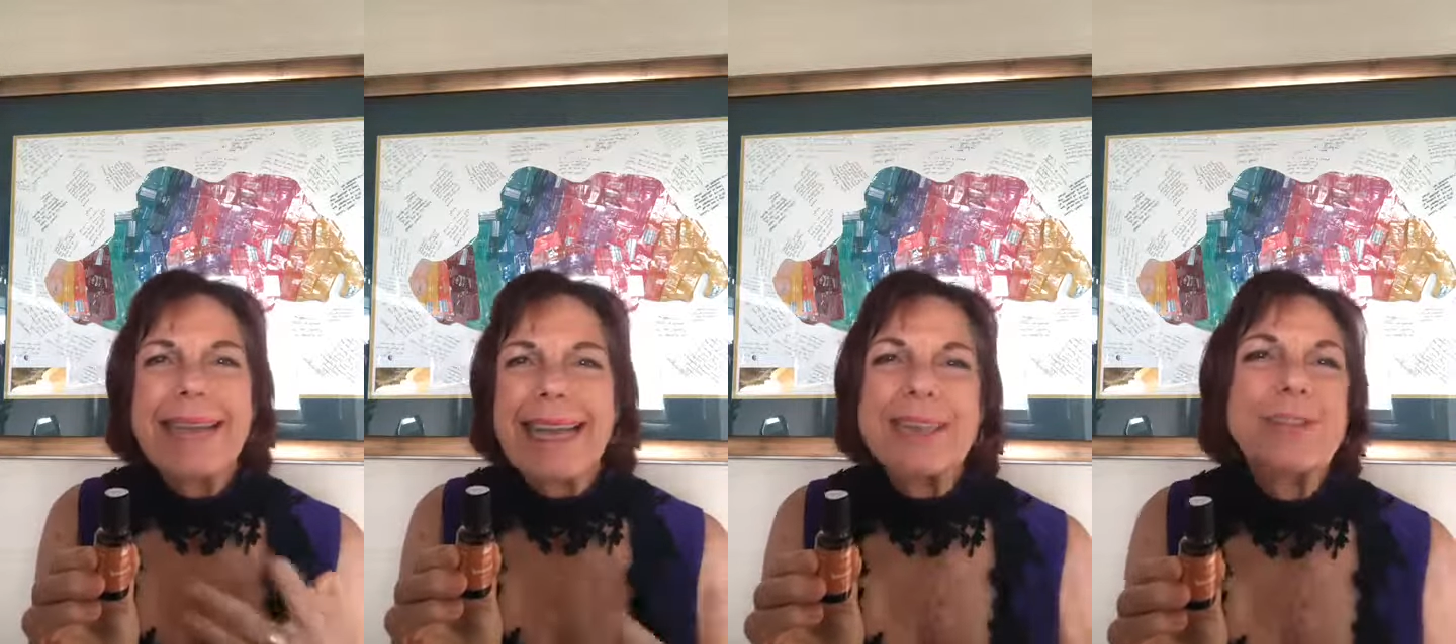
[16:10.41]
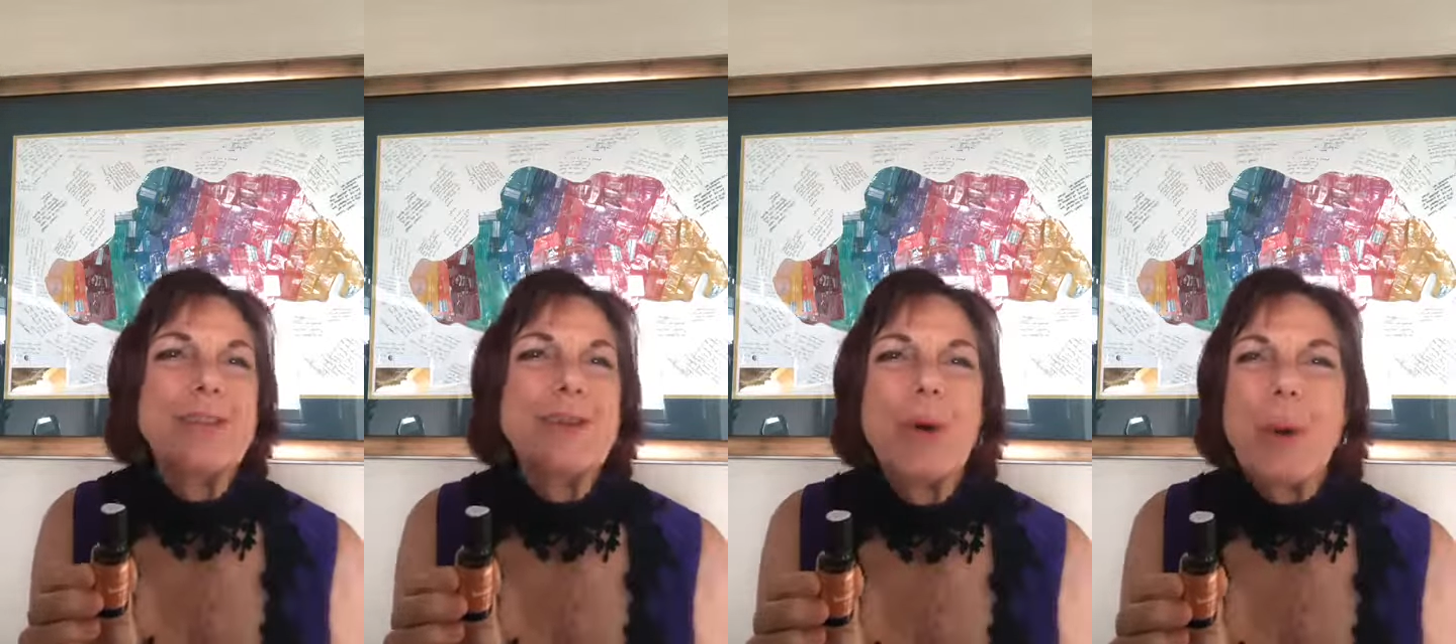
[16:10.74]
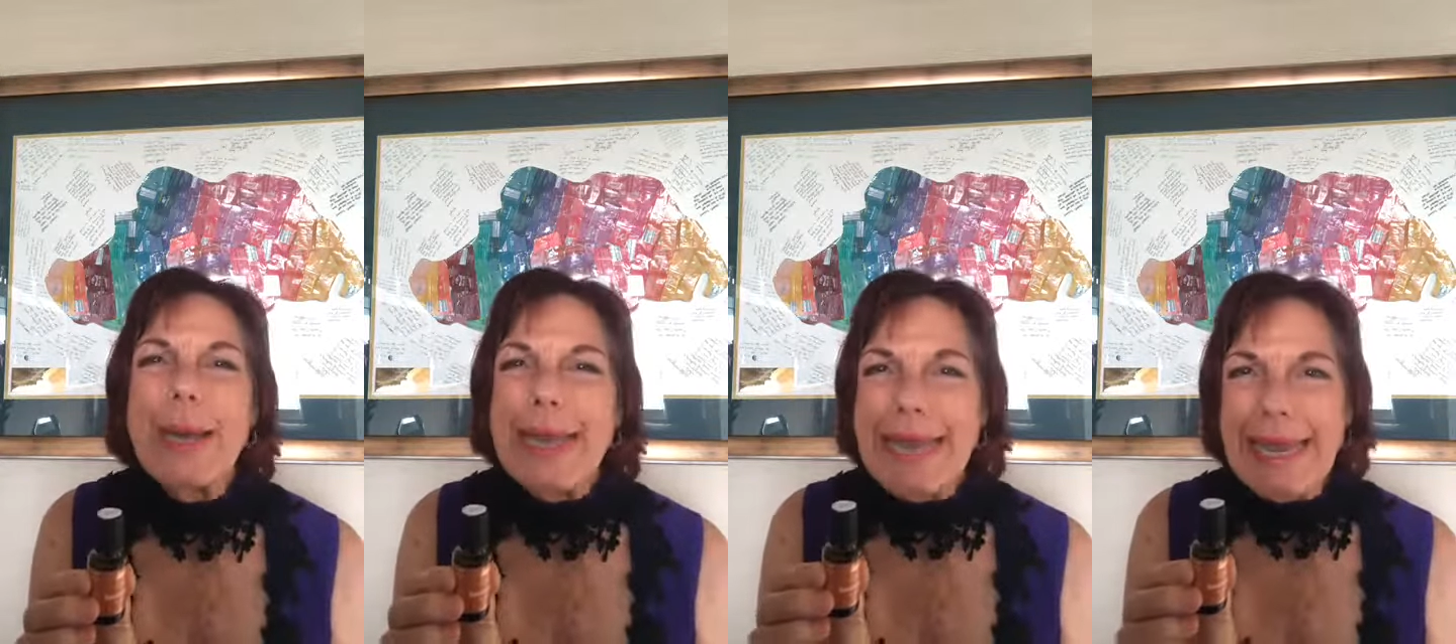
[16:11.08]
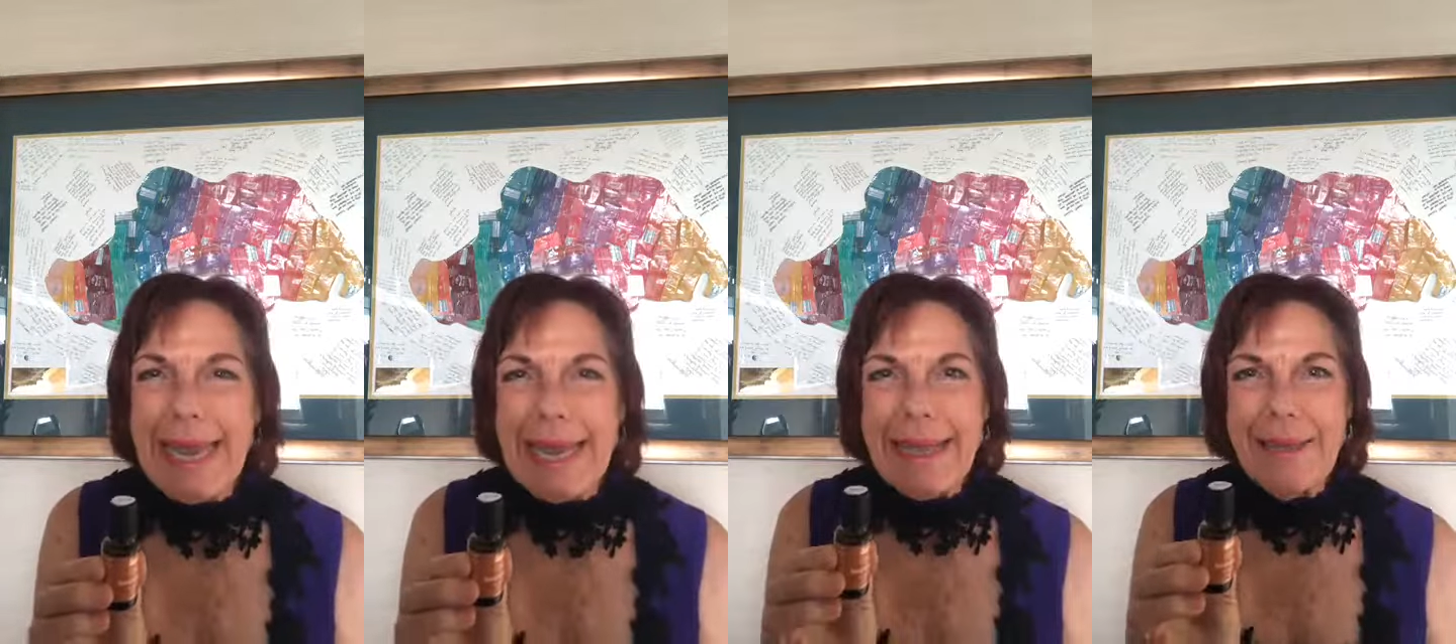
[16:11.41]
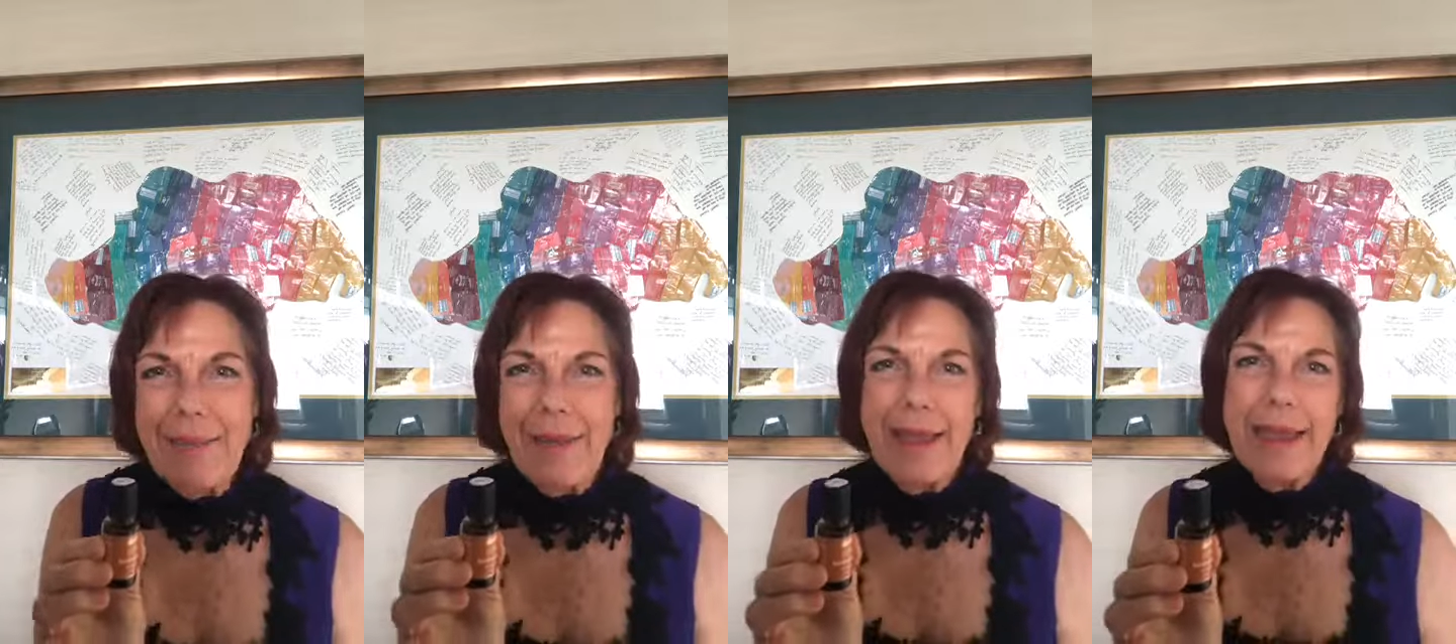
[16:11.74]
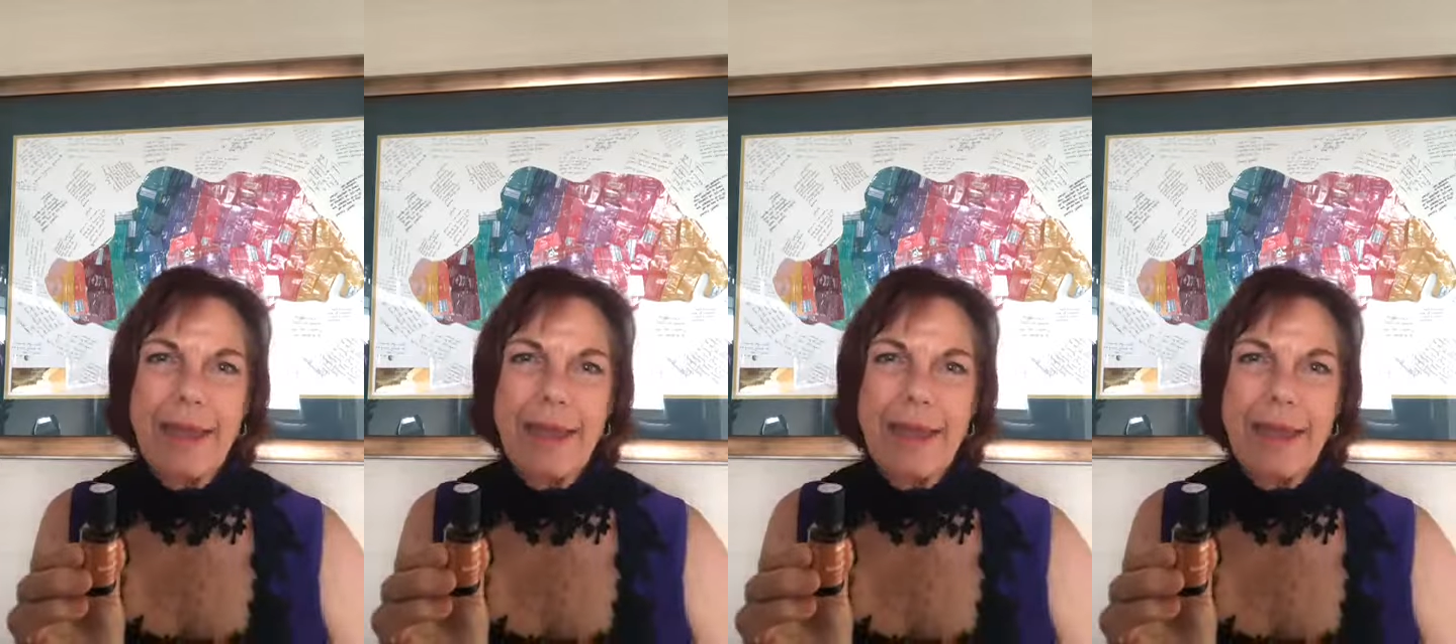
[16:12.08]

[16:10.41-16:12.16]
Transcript: enjoying anything.